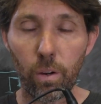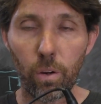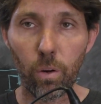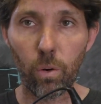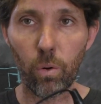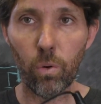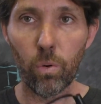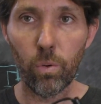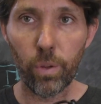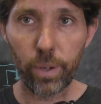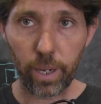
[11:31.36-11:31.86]

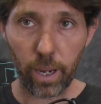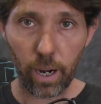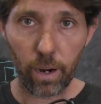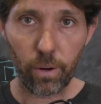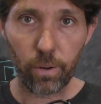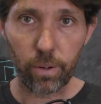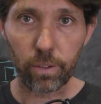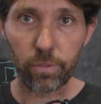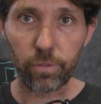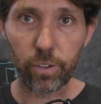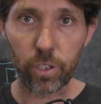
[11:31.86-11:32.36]
all the
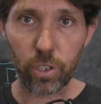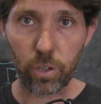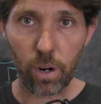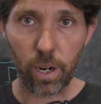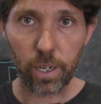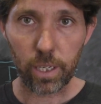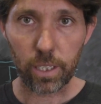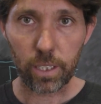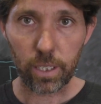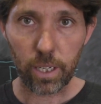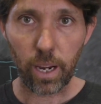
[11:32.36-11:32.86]
current for
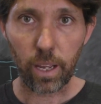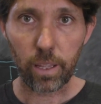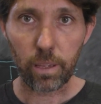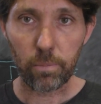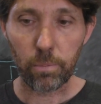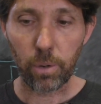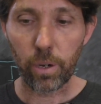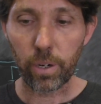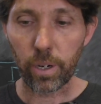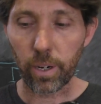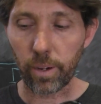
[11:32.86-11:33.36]
trying to start the
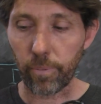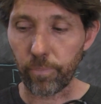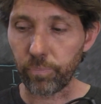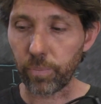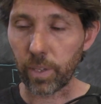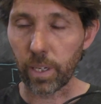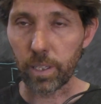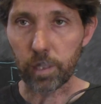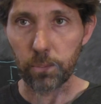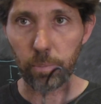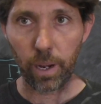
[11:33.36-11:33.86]
motor
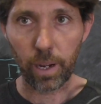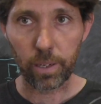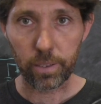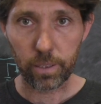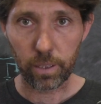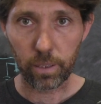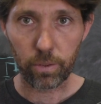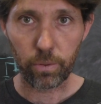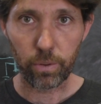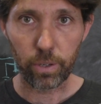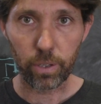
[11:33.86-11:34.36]
is
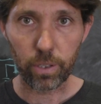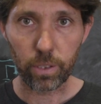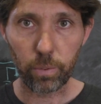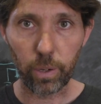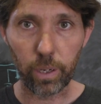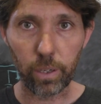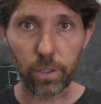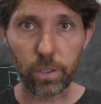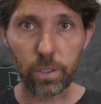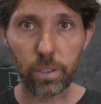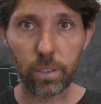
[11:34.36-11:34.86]
passing through your
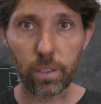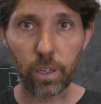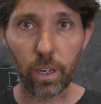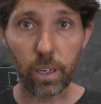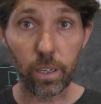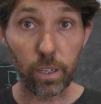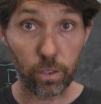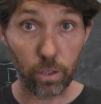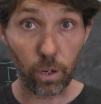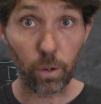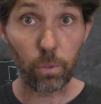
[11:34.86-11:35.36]
switch,
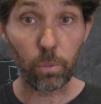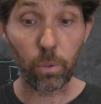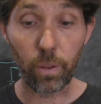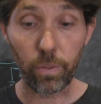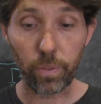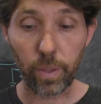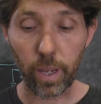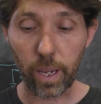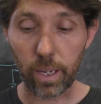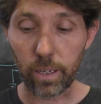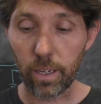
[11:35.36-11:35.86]
and you don't
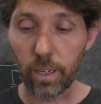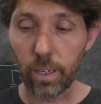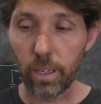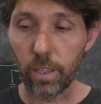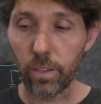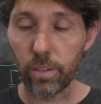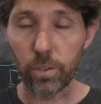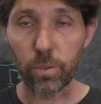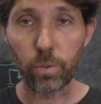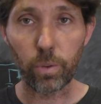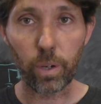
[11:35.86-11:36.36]
want that.
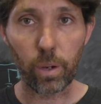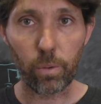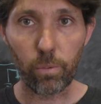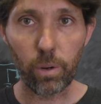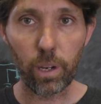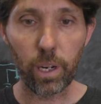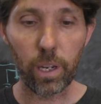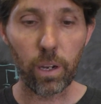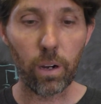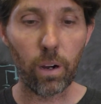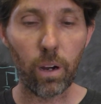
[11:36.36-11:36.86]
This will get
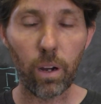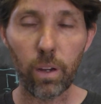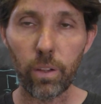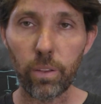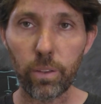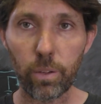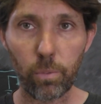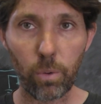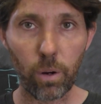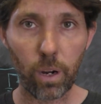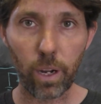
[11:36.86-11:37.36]
really
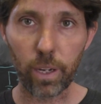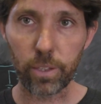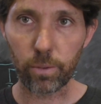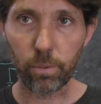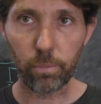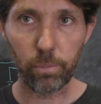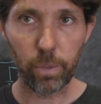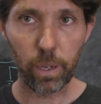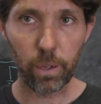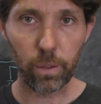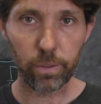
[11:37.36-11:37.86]
hot, the wires
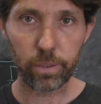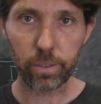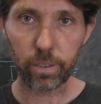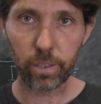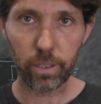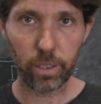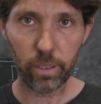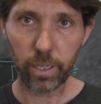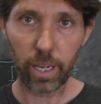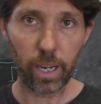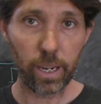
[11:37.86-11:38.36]
will melt,
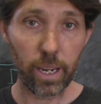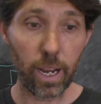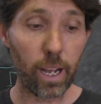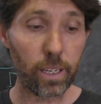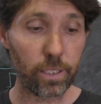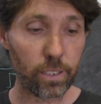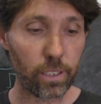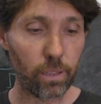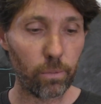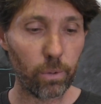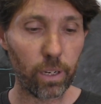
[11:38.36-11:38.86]
it'll get
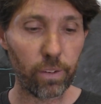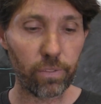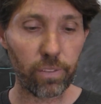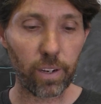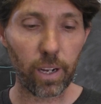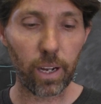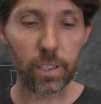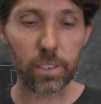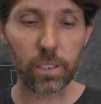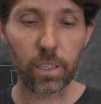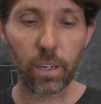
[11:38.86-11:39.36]
nasty really
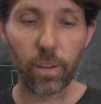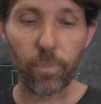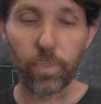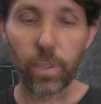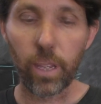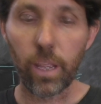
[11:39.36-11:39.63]
fast.